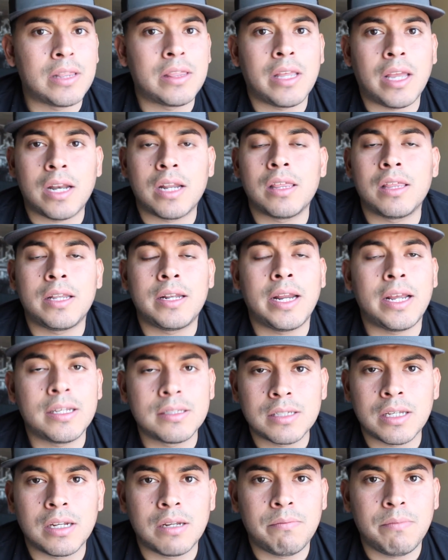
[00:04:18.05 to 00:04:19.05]
At the end of the day,
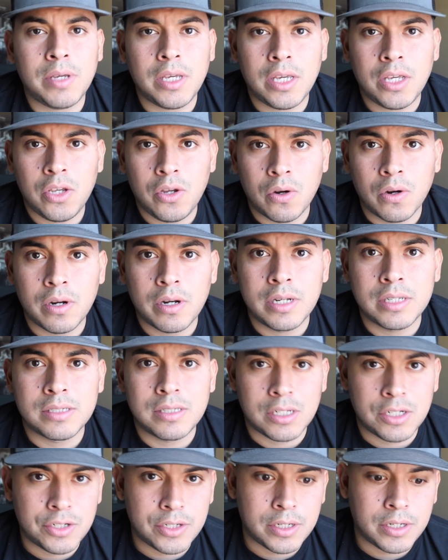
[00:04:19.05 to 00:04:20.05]
it's going to be your
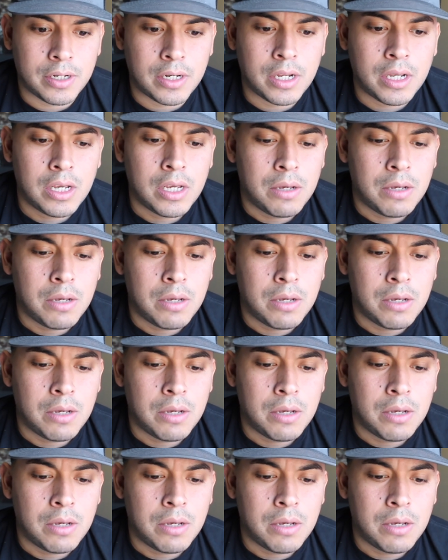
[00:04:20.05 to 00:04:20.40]
decision.